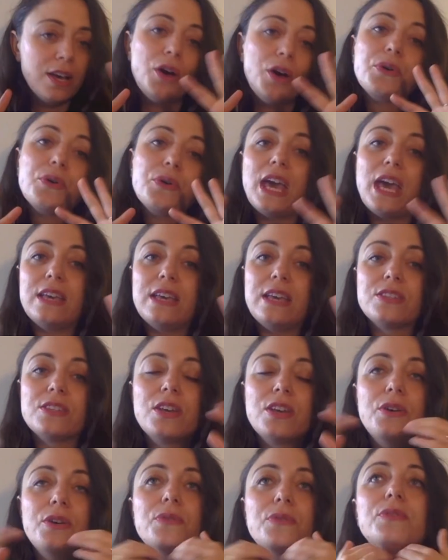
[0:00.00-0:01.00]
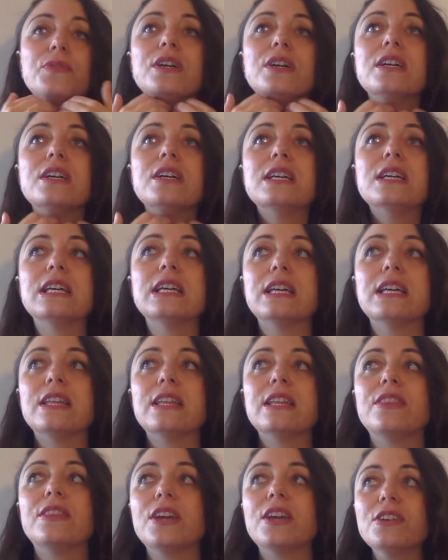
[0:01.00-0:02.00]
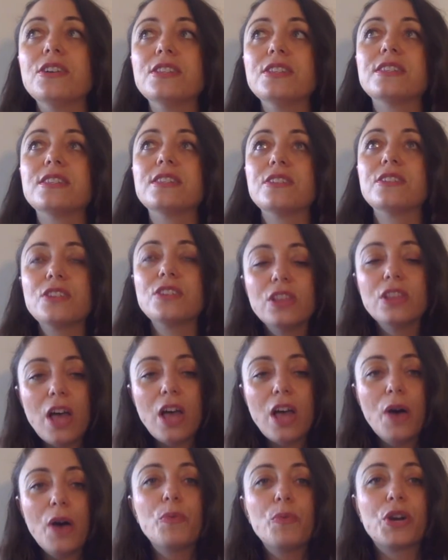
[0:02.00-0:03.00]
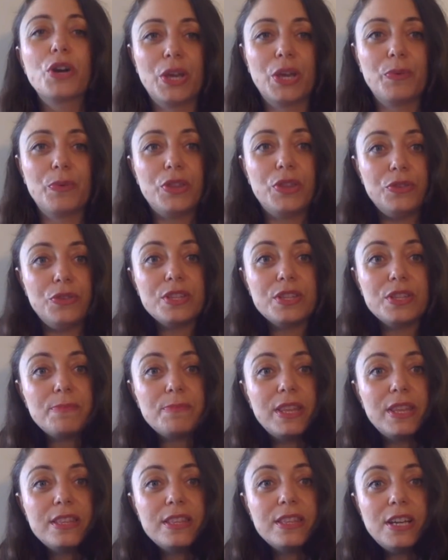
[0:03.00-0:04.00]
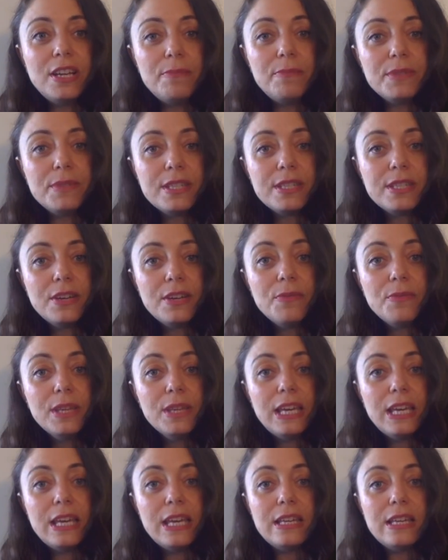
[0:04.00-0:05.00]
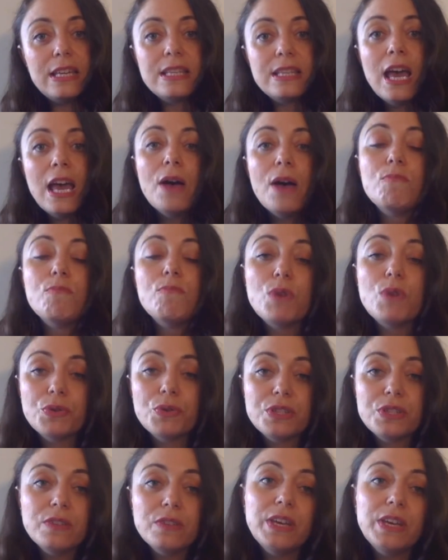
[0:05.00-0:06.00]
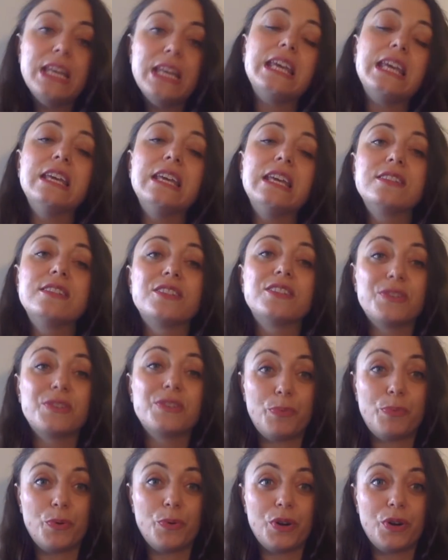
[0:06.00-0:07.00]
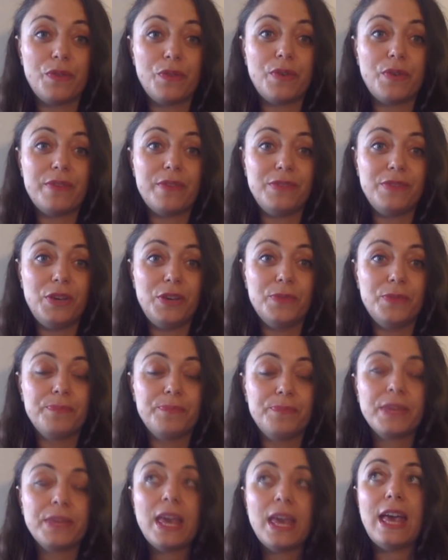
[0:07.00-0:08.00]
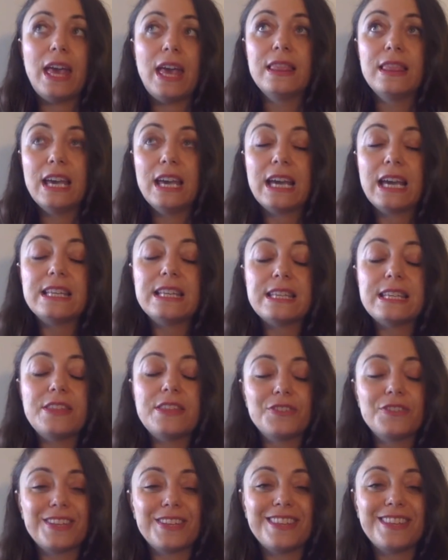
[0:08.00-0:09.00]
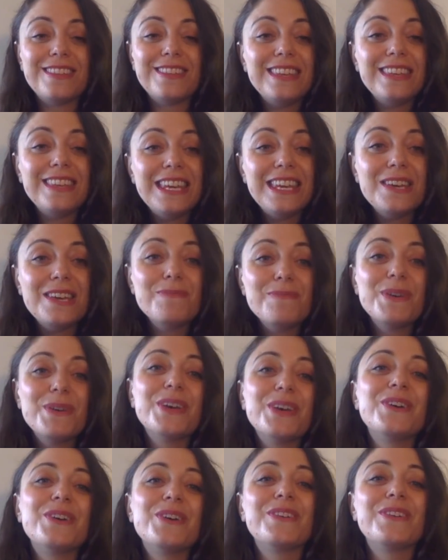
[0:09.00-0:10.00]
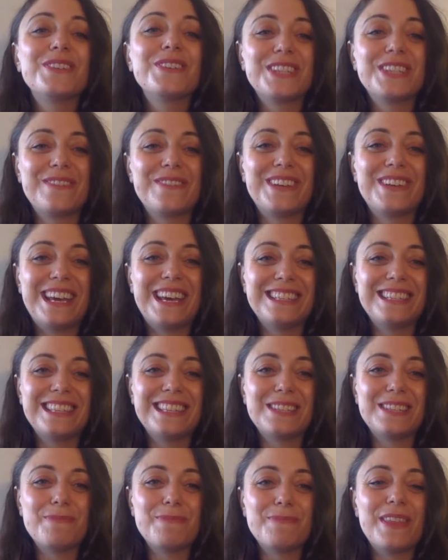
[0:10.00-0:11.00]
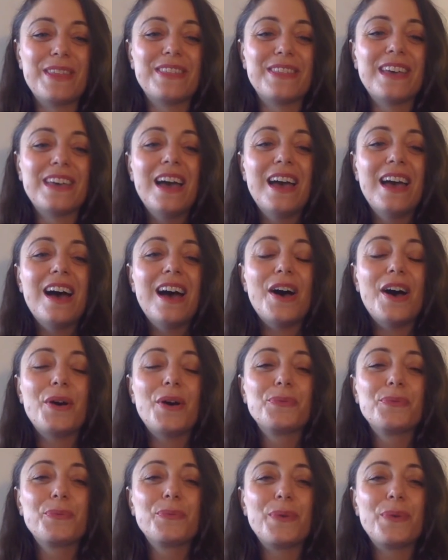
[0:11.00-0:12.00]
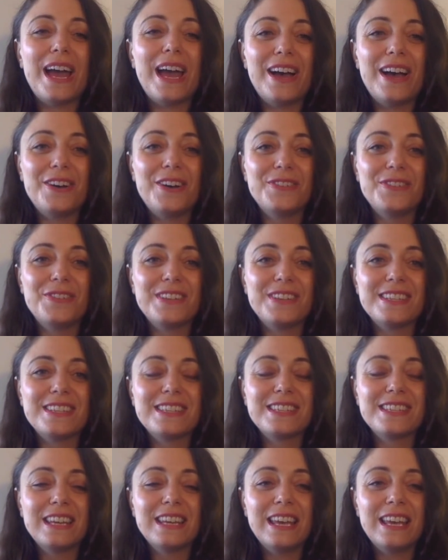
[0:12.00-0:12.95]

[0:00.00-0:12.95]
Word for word: Okay, so there's a lot working with you this month, Gems. There really is. Most of it is supportive of you. And like I said, there's a theme for Geminis this month around